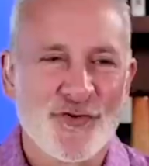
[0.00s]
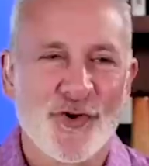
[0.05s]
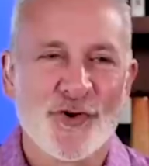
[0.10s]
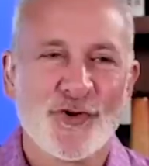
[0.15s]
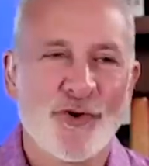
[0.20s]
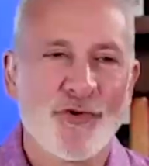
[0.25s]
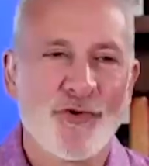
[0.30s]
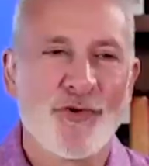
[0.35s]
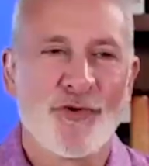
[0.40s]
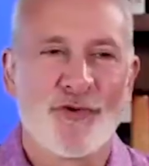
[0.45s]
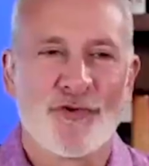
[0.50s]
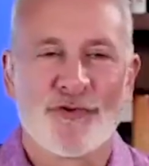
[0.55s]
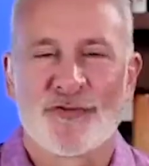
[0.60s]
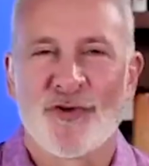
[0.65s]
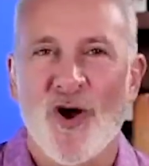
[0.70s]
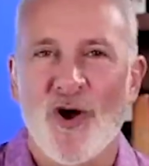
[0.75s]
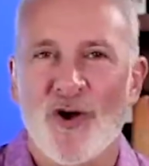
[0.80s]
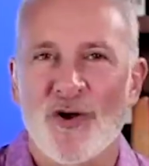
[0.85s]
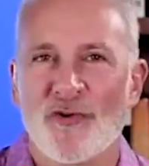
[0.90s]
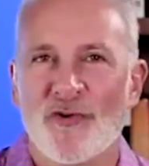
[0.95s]
of all, you know, those
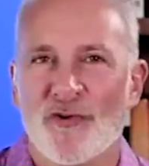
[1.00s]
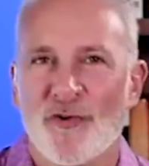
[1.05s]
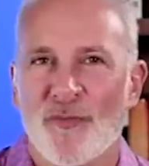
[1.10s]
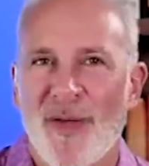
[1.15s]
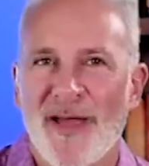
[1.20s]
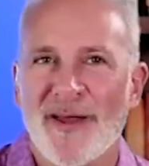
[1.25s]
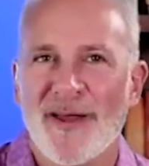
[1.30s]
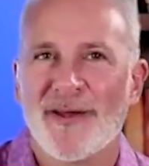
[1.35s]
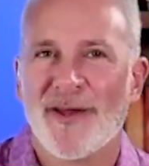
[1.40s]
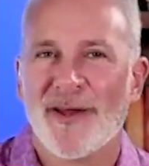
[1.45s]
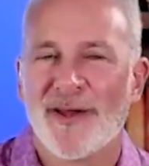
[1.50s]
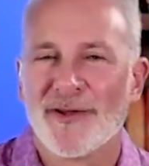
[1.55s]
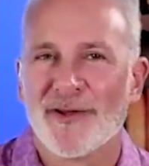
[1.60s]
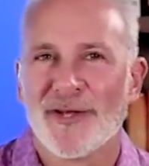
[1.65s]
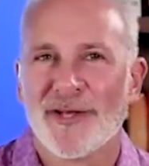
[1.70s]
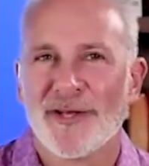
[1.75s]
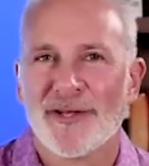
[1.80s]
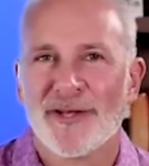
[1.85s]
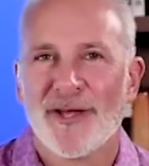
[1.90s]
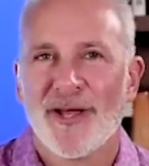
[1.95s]
Ferraris are made in
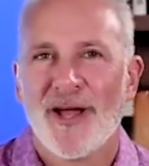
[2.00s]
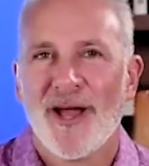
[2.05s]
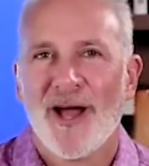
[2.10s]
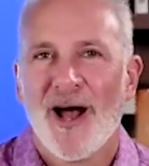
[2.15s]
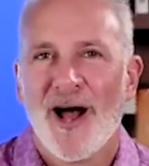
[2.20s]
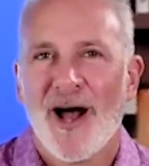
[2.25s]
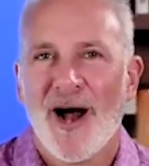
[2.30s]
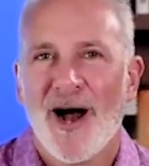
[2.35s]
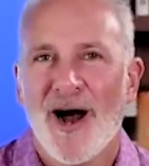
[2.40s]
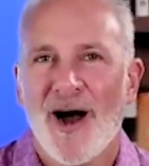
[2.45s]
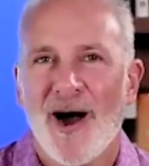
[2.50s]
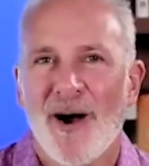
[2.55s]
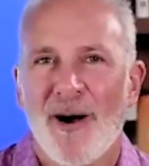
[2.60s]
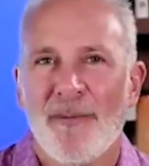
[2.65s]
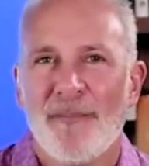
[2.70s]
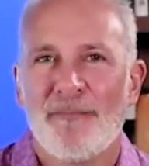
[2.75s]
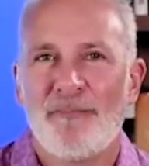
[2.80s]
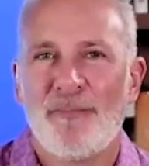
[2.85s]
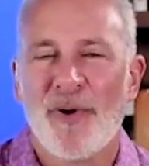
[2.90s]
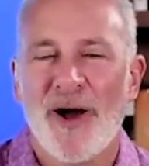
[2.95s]
Italy.
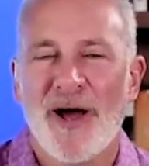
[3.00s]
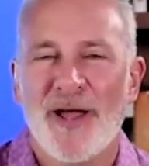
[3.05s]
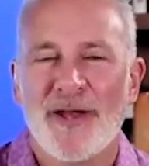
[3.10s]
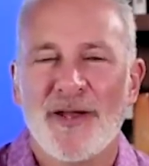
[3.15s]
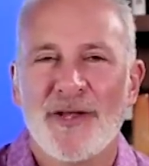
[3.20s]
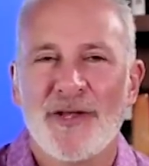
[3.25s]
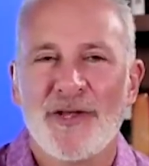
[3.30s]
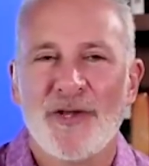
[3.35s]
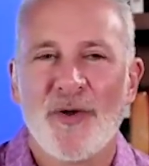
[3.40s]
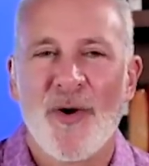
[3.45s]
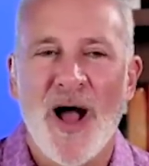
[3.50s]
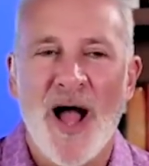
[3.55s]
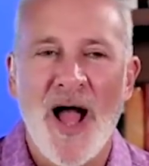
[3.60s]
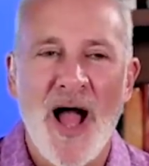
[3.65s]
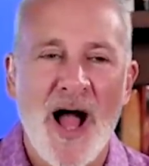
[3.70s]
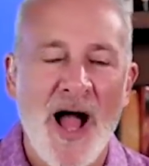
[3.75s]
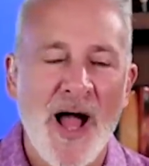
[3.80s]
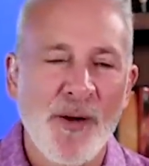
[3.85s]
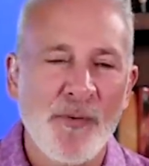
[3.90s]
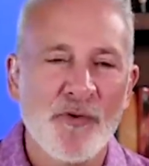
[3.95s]
but, you know,
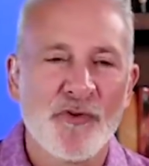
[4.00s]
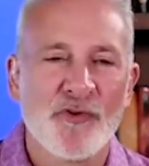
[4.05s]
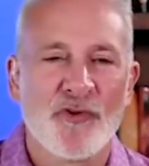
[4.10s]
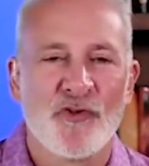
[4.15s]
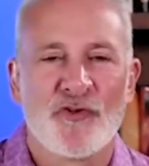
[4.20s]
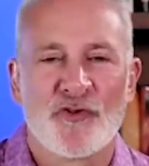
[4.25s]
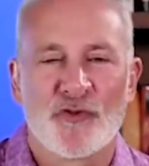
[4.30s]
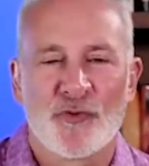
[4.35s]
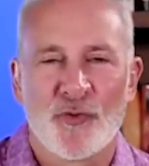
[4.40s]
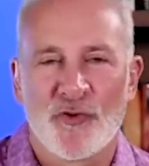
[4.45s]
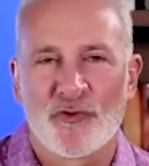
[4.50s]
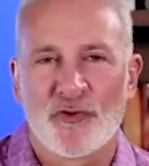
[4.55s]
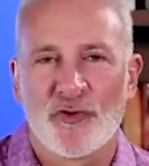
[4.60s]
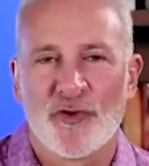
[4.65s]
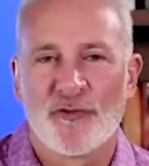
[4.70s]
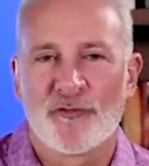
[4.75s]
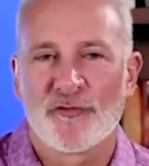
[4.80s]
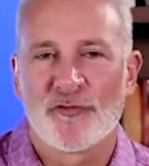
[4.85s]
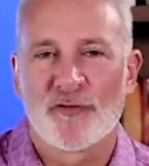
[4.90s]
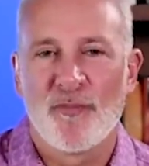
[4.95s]
I was in
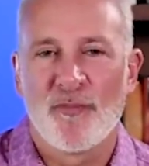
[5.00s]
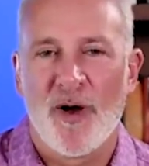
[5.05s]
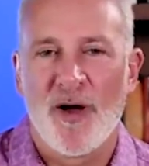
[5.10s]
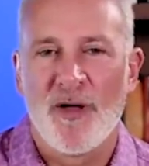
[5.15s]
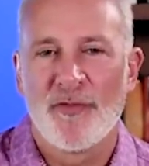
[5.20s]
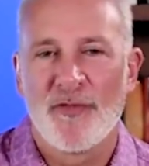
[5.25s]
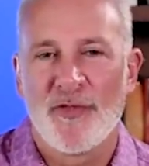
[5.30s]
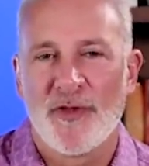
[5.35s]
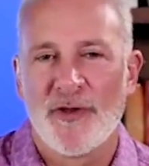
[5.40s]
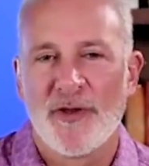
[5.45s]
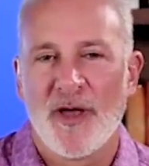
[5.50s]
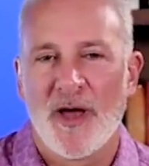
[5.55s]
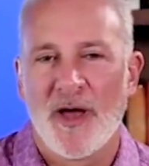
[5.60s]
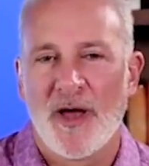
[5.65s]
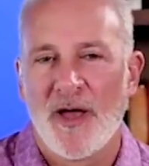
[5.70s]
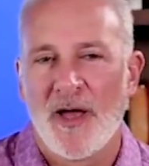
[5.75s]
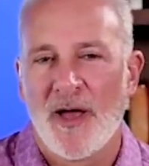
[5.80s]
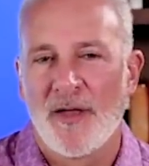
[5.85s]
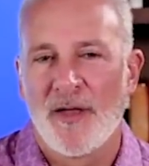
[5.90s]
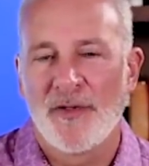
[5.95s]
Switzerland for a month, and
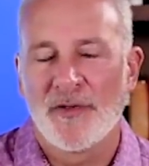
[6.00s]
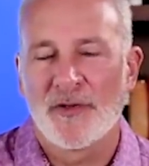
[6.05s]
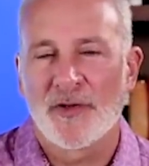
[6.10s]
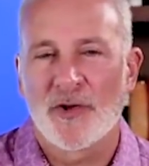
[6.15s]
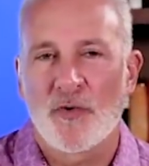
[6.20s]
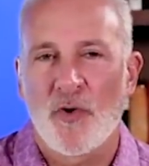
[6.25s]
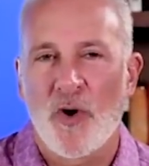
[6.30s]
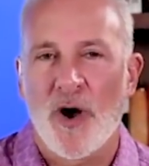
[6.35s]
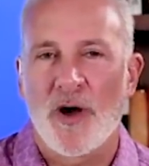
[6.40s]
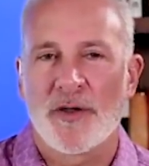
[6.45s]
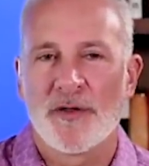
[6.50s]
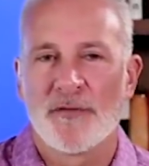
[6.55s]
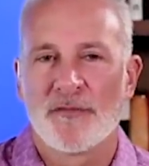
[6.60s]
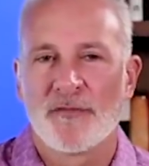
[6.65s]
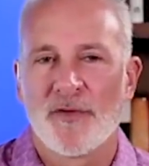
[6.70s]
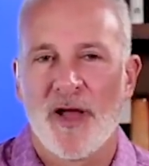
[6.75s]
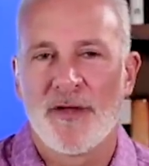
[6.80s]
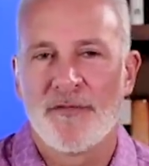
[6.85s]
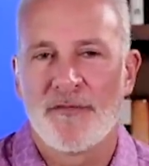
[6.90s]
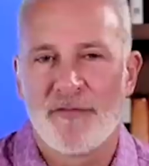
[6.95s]
I think the quality of
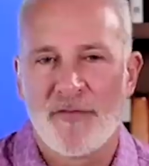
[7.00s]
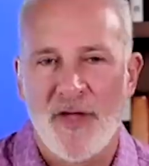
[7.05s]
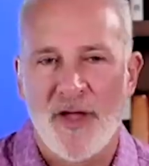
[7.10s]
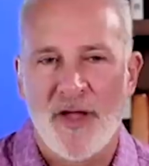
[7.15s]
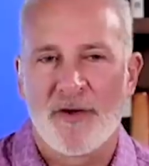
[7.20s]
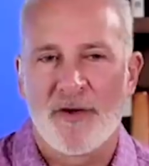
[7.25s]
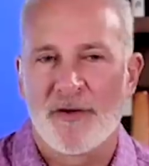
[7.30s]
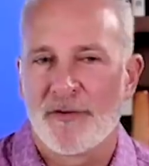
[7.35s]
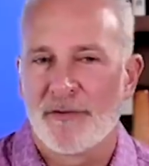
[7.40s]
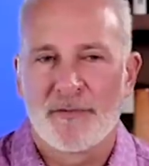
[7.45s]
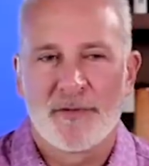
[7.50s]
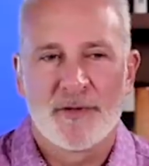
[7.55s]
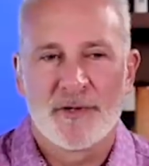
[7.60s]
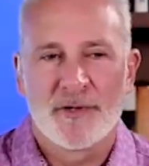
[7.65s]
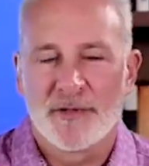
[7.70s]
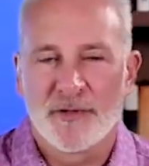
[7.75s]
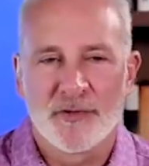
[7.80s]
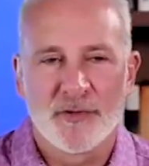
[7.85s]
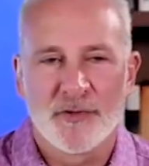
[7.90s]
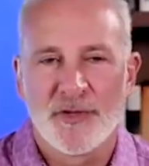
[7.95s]
life there
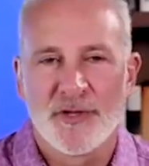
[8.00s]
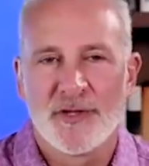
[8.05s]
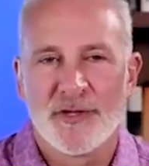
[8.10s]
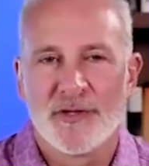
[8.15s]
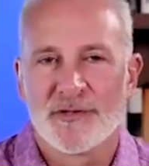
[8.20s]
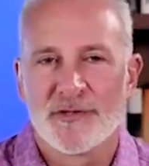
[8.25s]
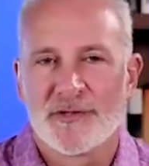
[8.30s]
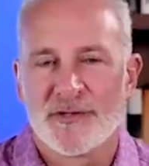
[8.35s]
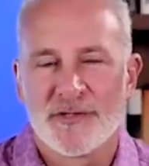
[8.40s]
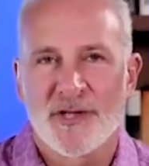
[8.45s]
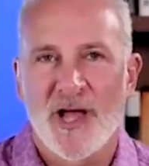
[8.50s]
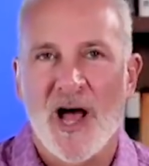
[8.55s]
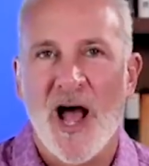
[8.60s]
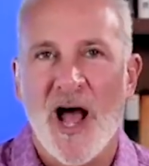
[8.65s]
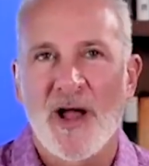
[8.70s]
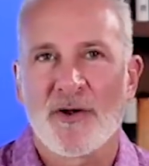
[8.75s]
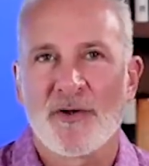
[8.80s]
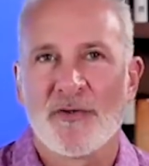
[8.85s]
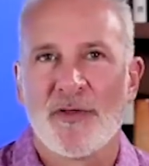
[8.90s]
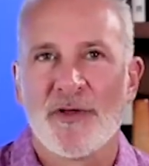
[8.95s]
clearly is
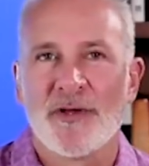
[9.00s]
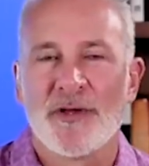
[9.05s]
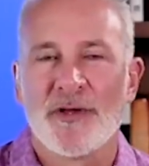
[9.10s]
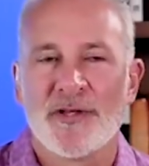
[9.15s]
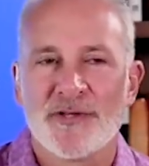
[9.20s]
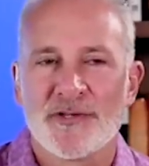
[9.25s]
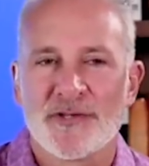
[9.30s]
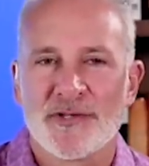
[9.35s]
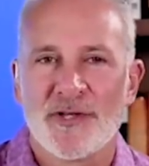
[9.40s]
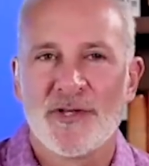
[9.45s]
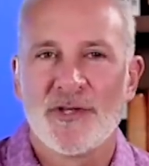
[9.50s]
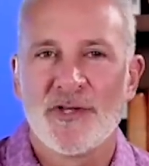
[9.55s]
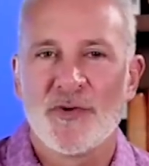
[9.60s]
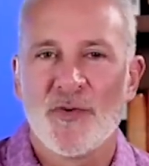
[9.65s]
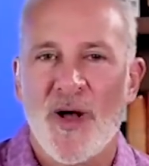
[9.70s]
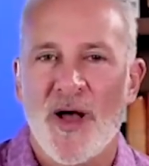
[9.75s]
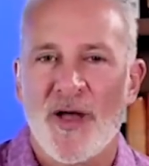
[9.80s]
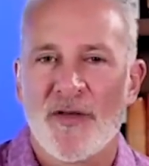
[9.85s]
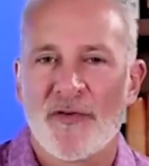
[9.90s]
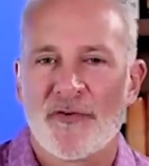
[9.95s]
higher than it is in the
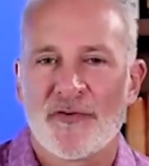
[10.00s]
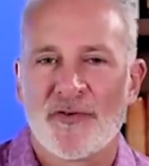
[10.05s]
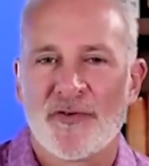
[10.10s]
U.S.